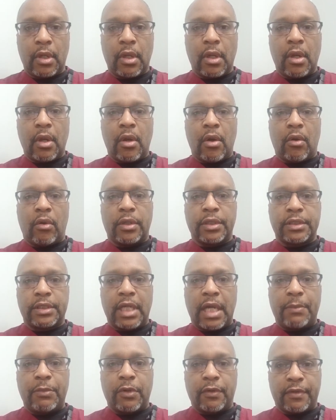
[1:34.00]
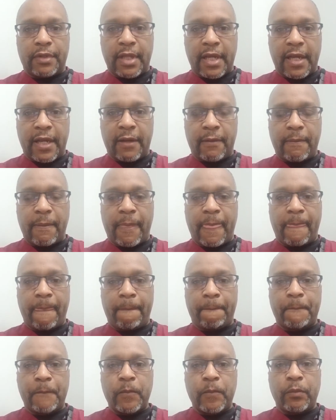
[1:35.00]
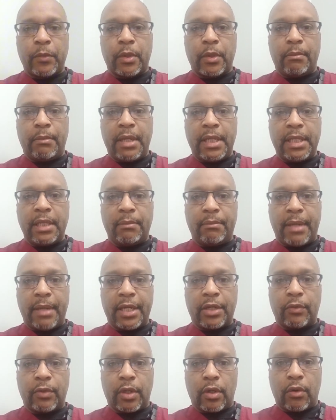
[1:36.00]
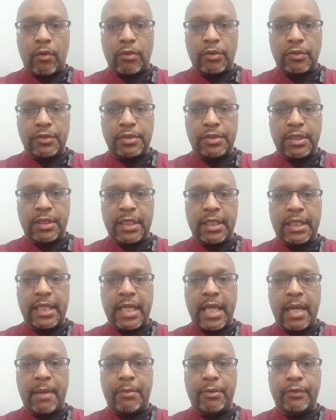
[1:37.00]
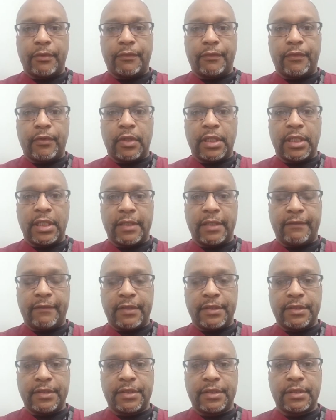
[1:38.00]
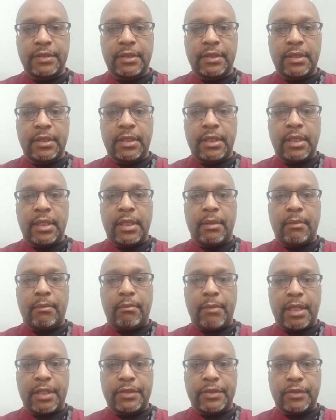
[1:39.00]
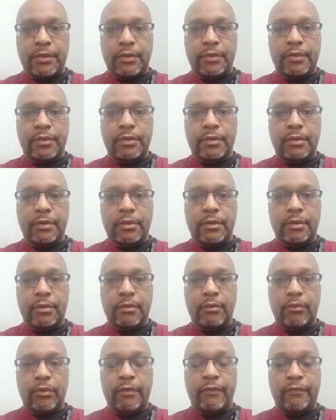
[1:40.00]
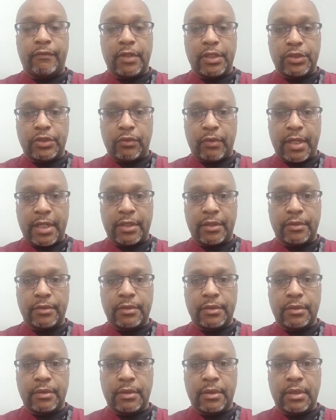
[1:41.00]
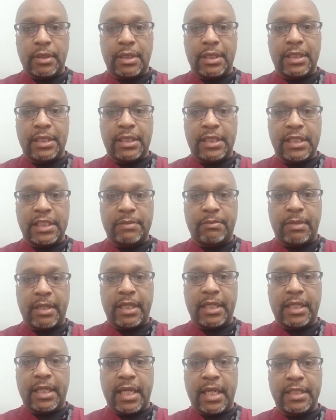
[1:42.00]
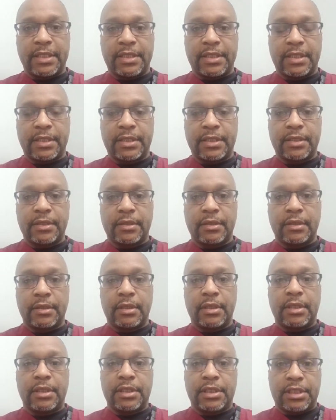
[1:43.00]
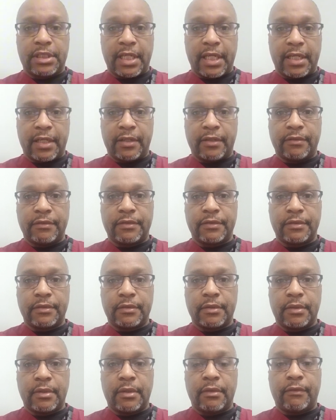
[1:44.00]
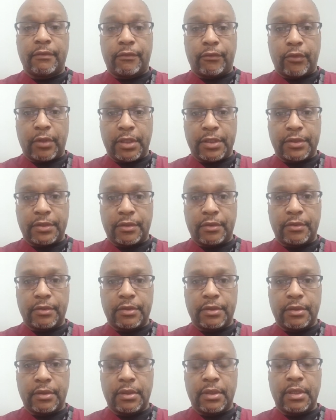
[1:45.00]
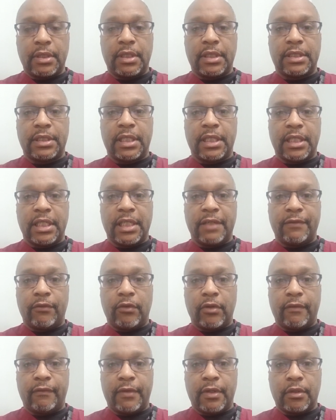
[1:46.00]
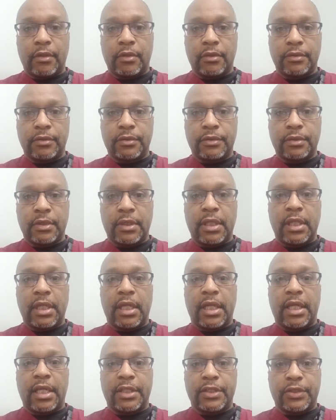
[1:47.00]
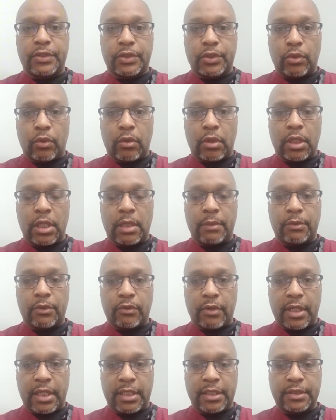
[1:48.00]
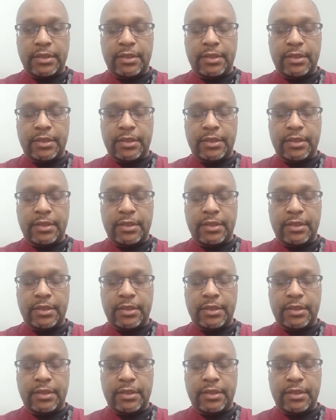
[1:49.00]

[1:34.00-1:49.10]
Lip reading: On top of that, many bakery owners need capital for ovens, mixers, refrigerators, display cases, shelves, freezers, delivery vehicles, and store upgrades.